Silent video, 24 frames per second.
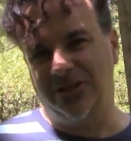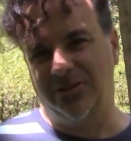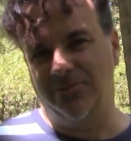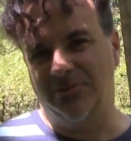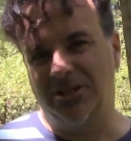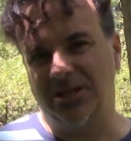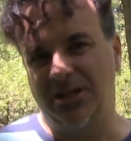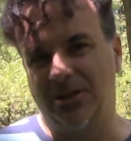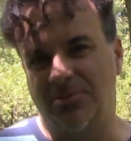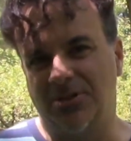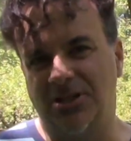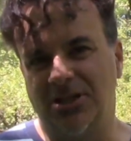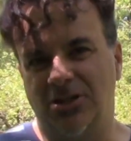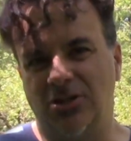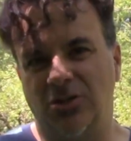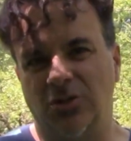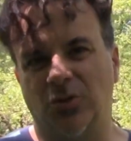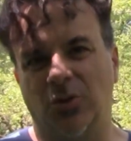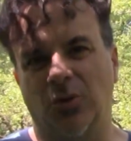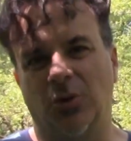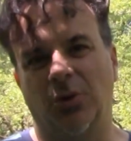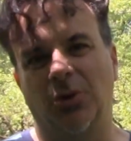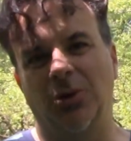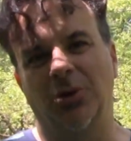you some tips and
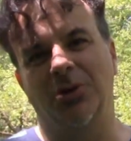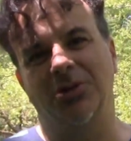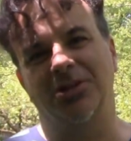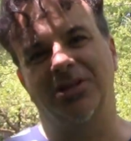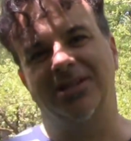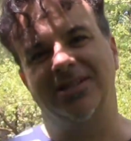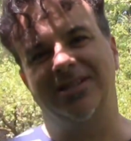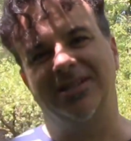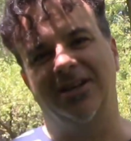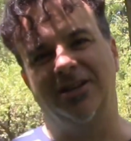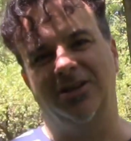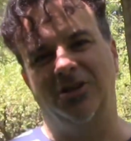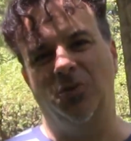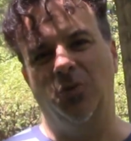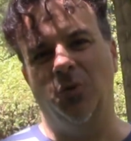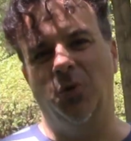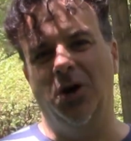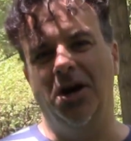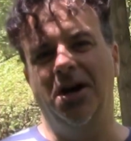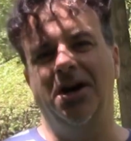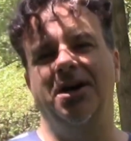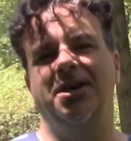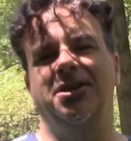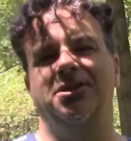tutorials, and tell you
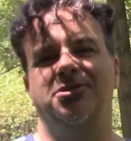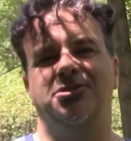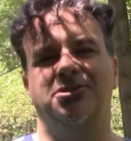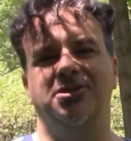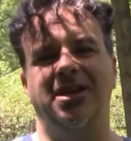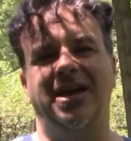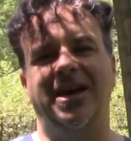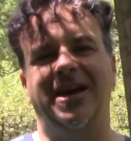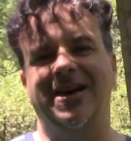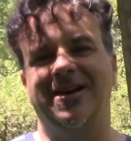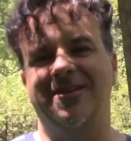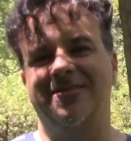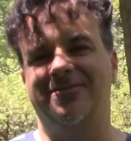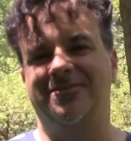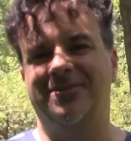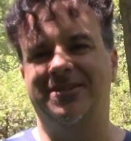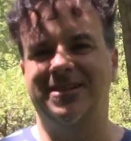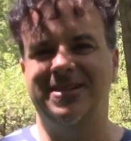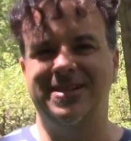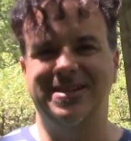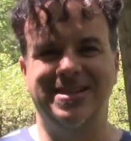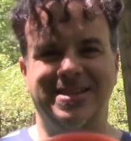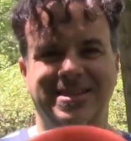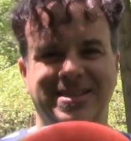why you should have
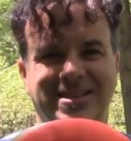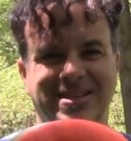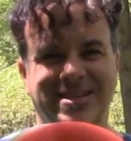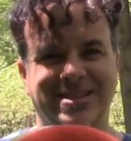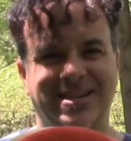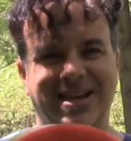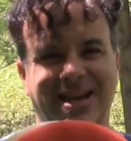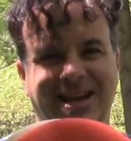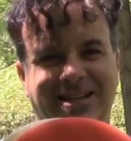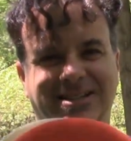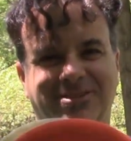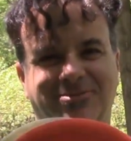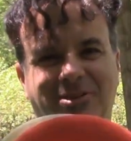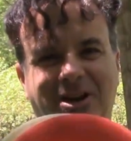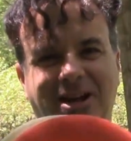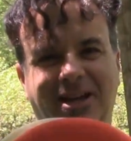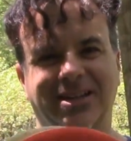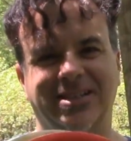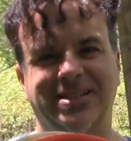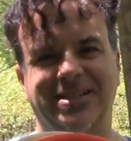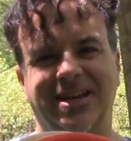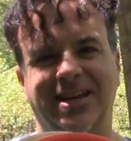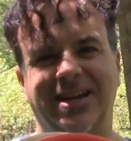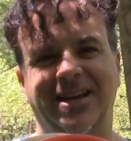this Hex
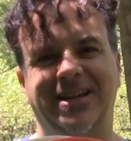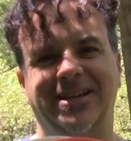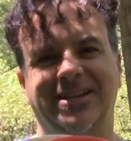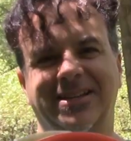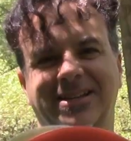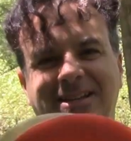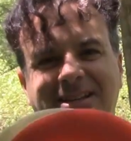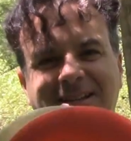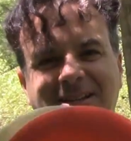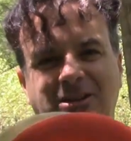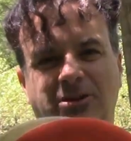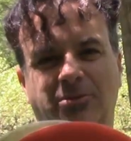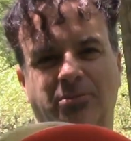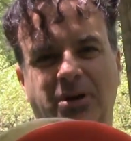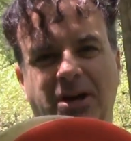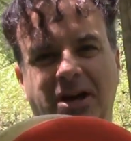Raketen in your